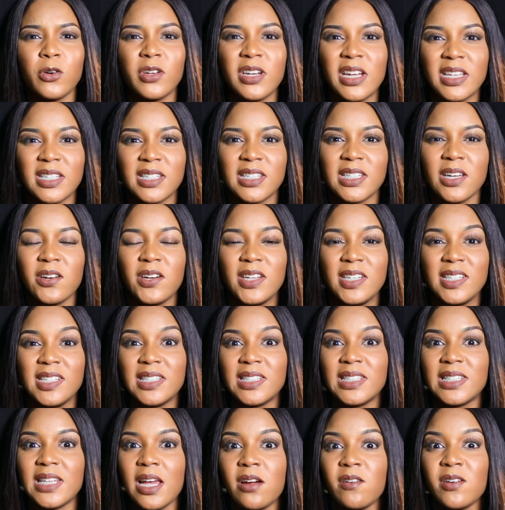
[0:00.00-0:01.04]
necessarily
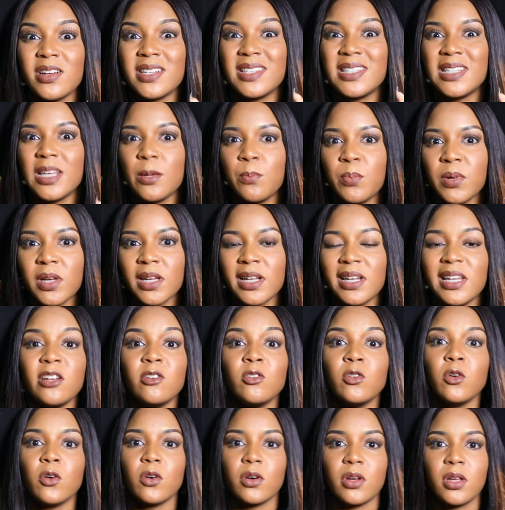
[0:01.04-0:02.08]
stereotypically
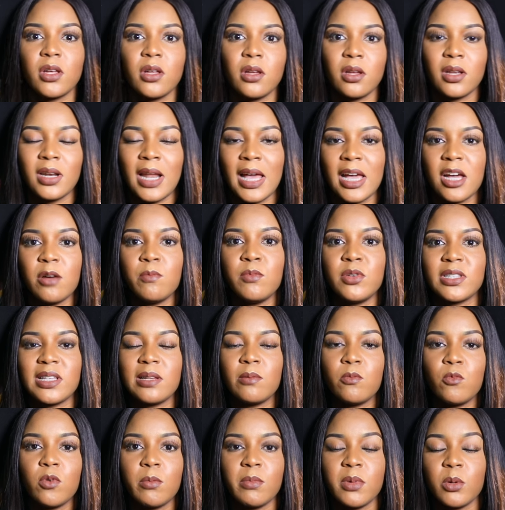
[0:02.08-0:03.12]
look like a
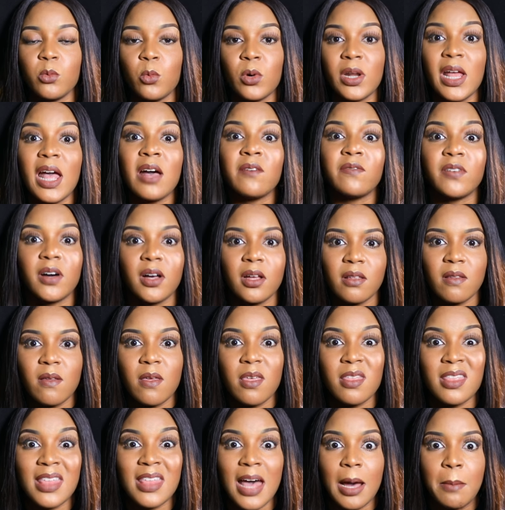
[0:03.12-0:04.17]
Muslim woman, whatever
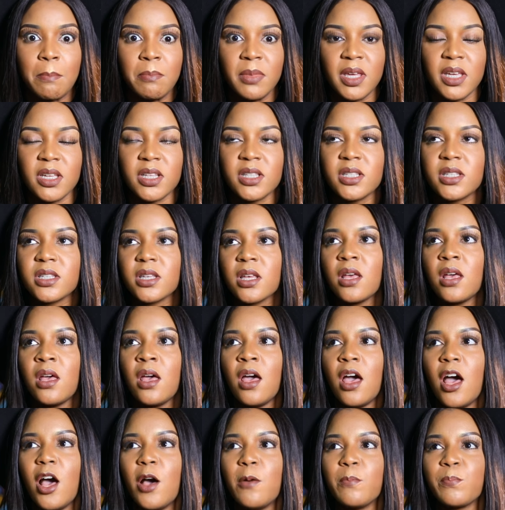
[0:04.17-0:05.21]
that means.
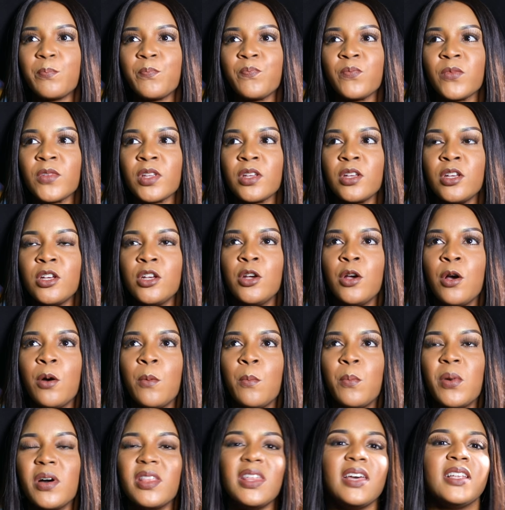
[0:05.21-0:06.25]
Um,
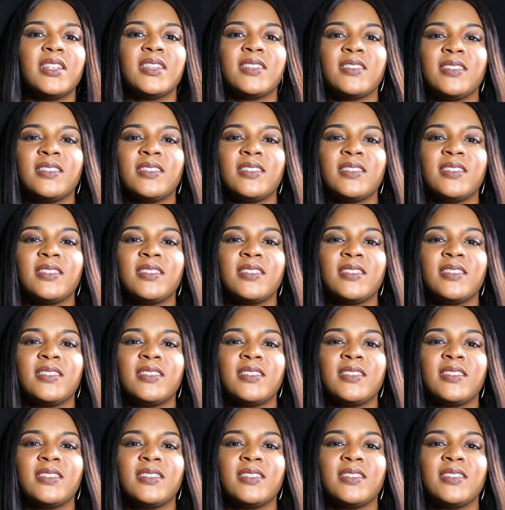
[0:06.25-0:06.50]
but then to